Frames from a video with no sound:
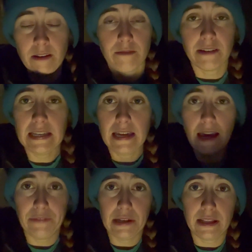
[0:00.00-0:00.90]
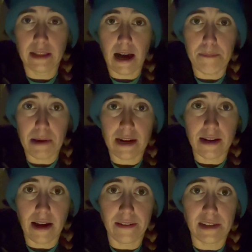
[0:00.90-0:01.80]
Really, I feel a lot better
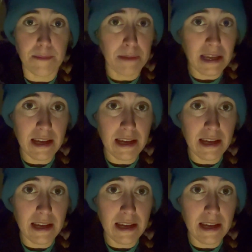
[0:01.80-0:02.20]
now that I'm in